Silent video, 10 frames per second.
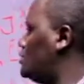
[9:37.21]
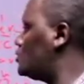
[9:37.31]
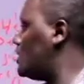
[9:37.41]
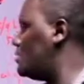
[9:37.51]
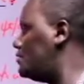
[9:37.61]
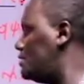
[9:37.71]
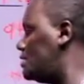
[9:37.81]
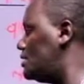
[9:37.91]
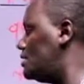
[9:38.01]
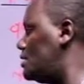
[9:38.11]
So I'll
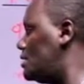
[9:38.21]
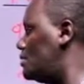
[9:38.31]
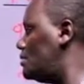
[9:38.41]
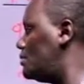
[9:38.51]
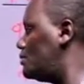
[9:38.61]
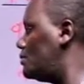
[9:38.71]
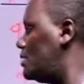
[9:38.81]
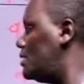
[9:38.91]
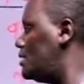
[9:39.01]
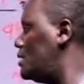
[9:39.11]
fill in here
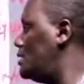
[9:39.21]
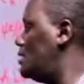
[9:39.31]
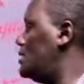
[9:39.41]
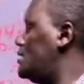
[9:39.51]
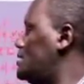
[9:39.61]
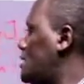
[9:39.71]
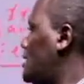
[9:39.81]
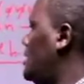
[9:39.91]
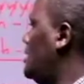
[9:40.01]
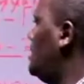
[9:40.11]
with letter A.